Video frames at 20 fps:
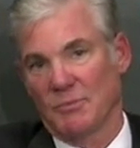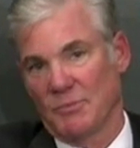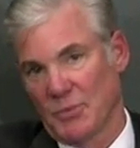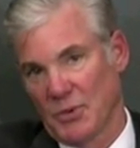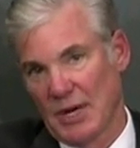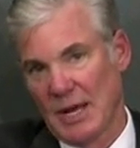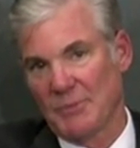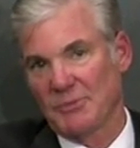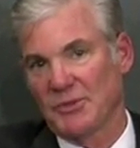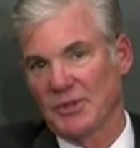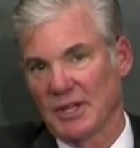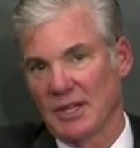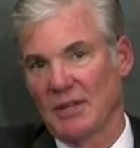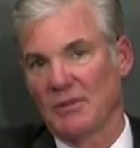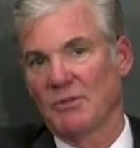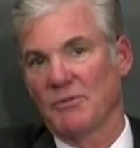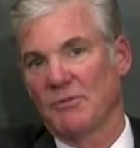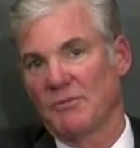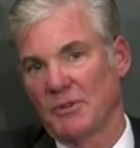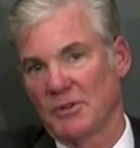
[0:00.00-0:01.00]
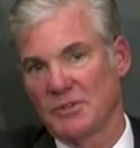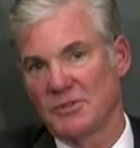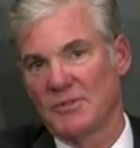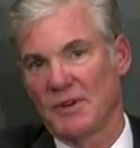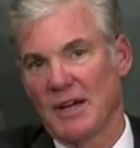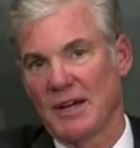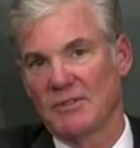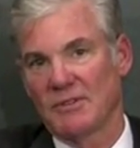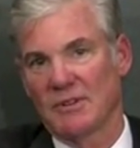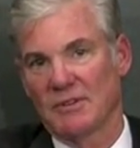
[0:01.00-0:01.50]
perhaps, again, the First
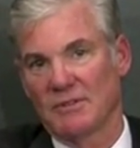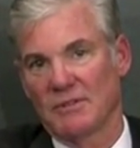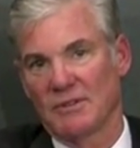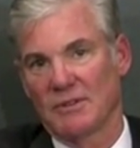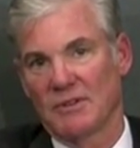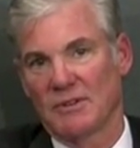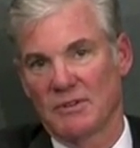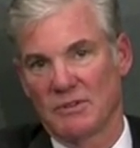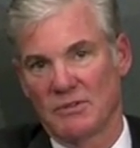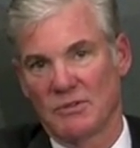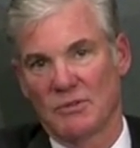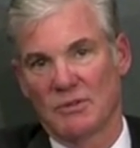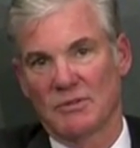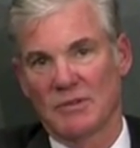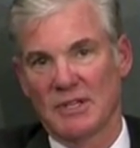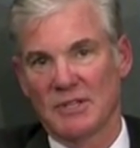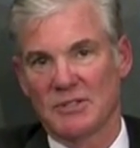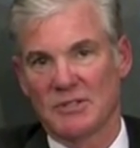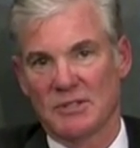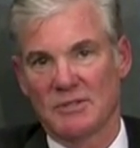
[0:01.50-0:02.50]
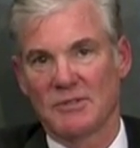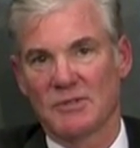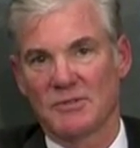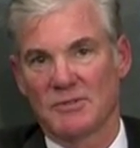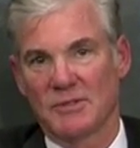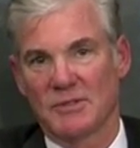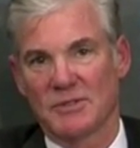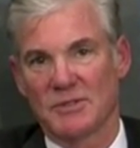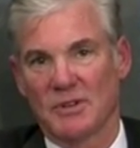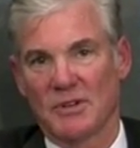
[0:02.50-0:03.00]
Five can do a great service
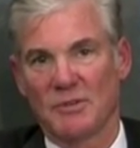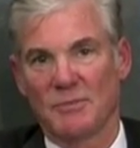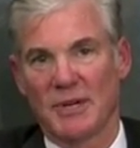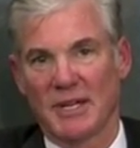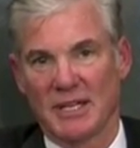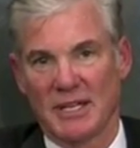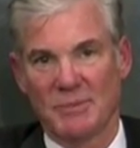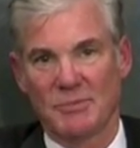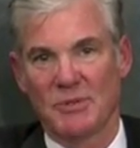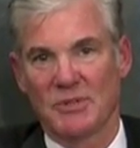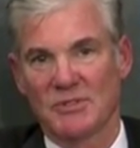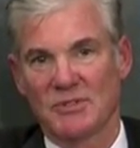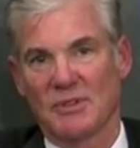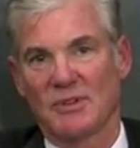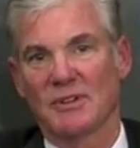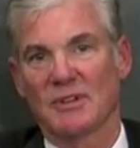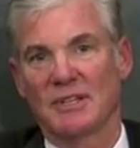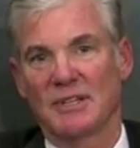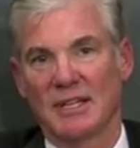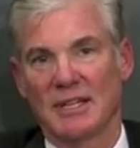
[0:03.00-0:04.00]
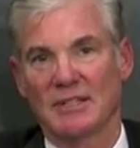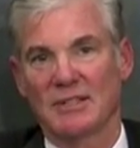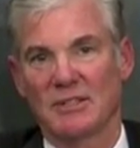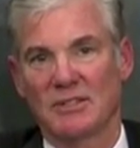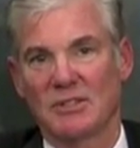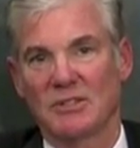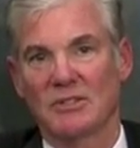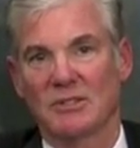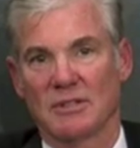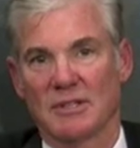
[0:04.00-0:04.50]
for us all by keeping us all connected
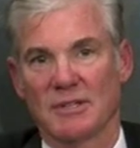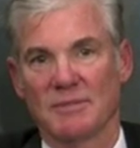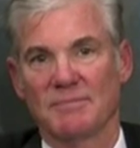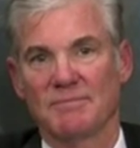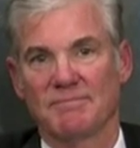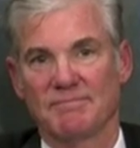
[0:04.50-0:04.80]
digitally.